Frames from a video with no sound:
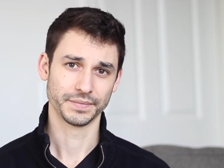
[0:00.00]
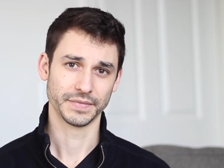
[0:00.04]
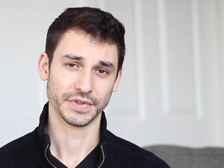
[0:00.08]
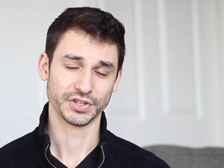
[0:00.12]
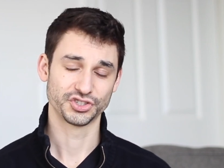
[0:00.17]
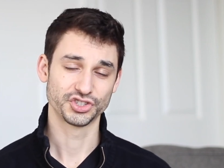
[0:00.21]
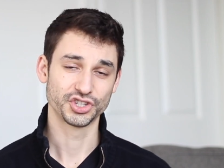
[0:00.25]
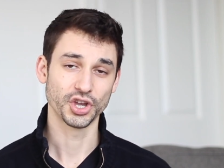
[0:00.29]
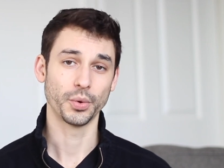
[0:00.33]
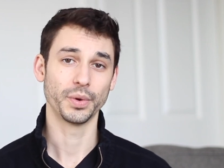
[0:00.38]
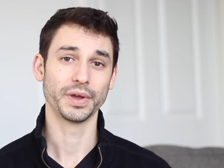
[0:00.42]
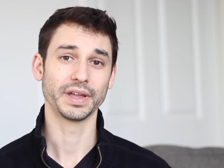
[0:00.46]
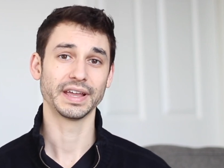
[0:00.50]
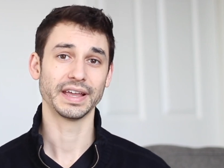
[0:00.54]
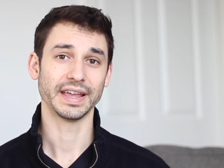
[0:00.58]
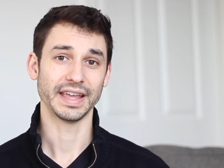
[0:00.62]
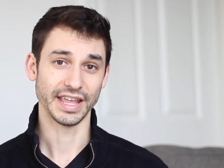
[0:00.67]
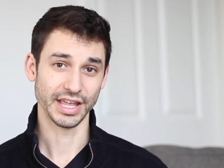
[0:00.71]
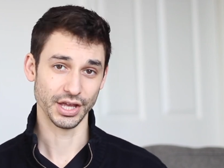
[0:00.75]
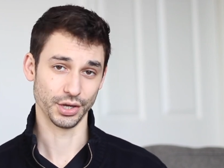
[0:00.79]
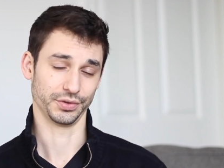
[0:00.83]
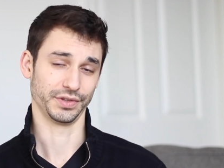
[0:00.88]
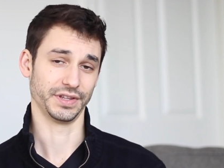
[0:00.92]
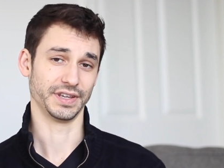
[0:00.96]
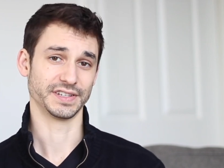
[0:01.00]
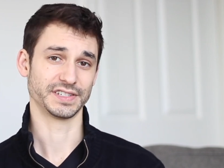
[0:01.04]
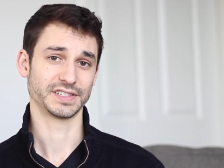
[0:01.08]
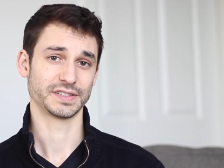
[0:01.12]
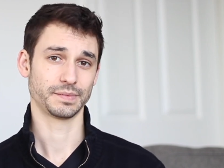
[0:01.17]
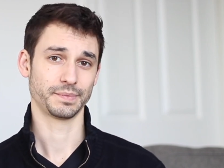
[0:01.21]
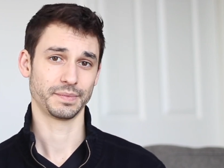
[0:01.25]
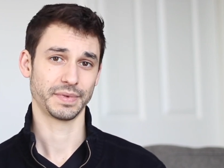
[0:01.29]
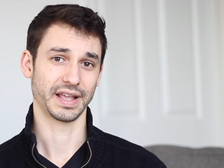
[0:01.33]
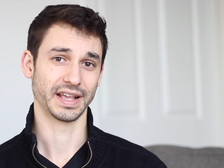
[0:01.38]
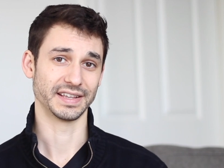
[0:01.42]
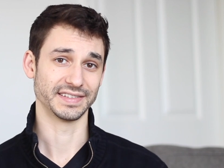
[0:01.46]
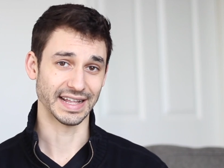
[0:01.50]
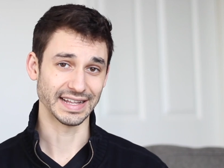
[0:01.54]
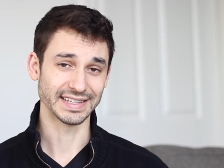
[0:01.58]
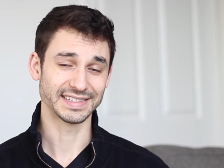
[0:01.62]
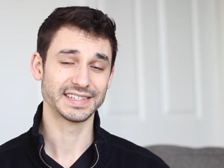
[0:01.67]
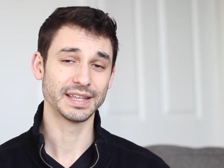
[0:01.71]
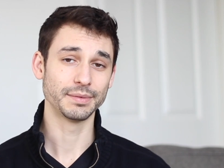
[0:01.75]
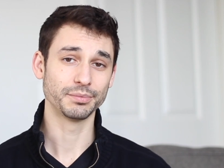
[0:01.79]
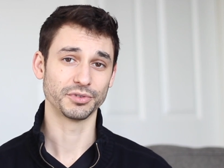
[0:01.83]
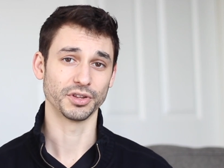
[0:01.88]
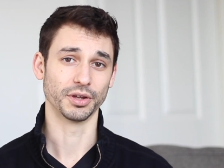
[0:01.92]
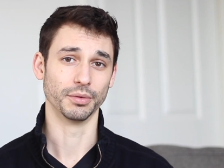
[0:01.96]
It's showing illness, because that
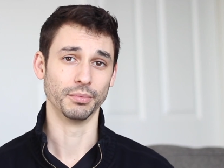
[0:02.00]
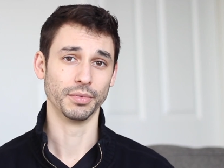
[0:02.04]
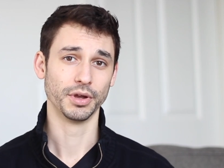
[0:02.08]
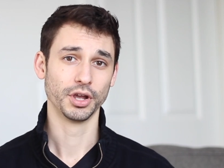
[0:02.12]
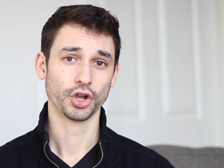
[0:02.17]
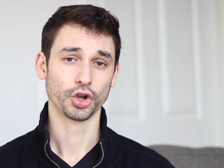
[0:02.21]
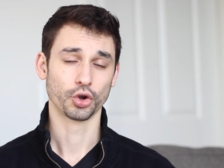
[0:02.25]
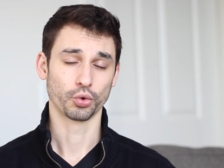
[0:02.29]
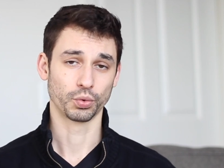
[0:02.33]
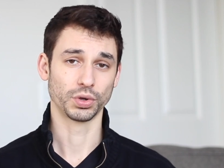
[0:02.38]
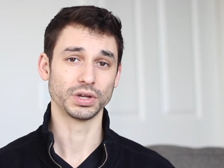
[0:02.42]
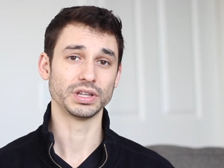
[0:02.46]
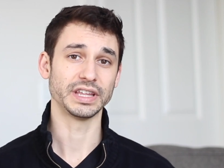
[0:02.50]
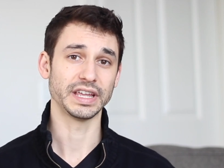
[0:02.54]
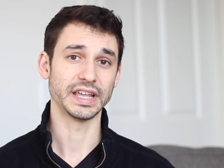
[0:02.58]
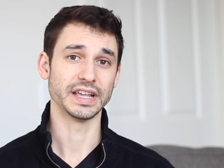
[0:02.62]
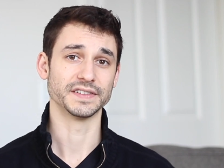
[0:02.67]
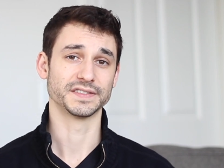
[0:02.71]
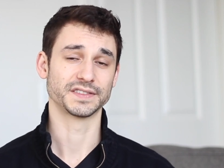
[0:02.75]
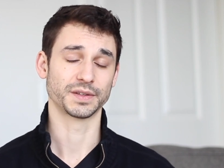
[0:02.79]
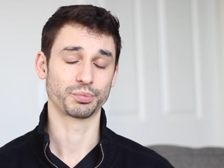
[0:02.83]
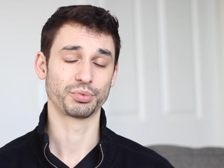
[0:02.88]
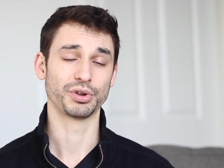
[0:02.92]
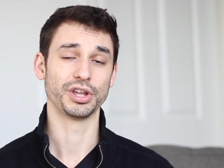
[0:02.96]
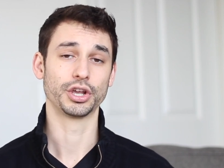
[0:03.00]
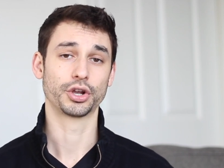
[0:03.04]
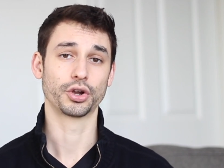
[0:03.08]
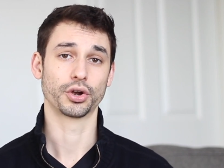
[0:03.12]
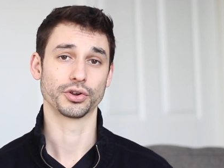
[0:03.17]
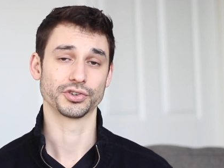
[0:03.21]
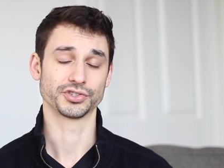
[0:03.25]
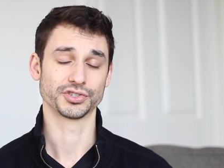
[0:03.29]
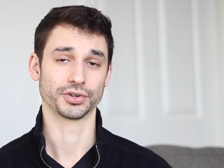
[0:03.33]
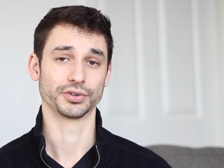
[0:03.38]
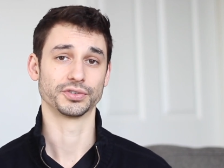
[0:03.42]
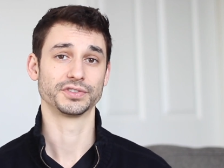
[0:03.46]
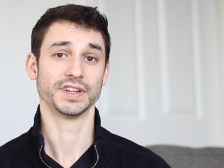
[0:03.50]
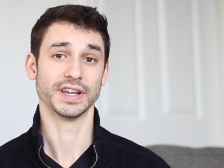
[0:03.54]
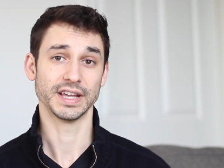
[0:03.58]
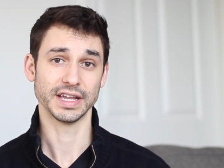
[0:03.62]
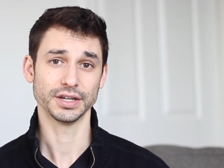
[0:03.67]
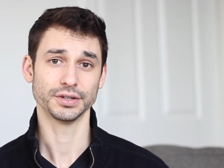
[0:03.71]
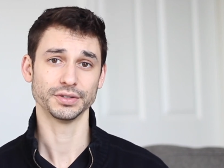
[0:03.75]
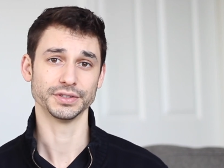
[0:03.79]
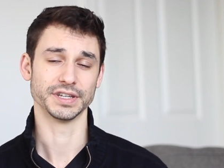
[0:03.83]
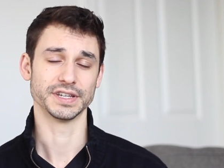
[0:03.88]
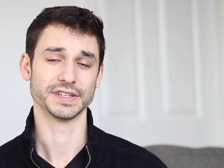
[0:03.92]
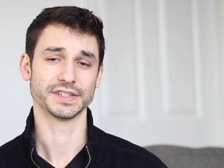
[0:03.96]
symptom really is the precursor to
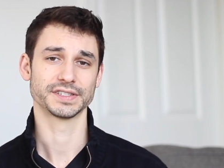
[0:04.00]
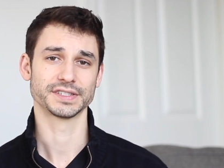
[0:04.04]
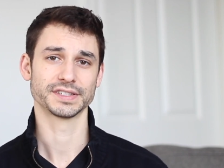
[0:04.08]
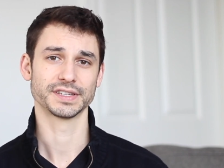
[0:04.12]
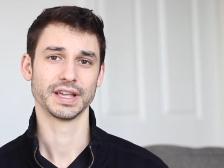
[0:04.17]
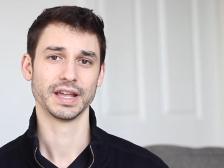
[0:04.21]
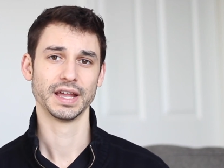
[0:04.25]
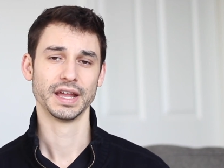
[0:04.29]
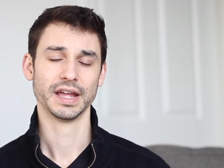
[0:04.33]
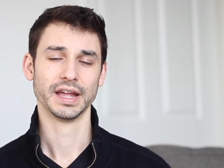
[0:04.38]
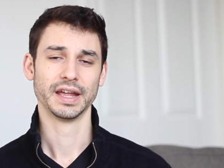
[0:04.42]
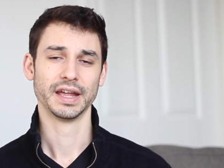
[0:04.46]
illness.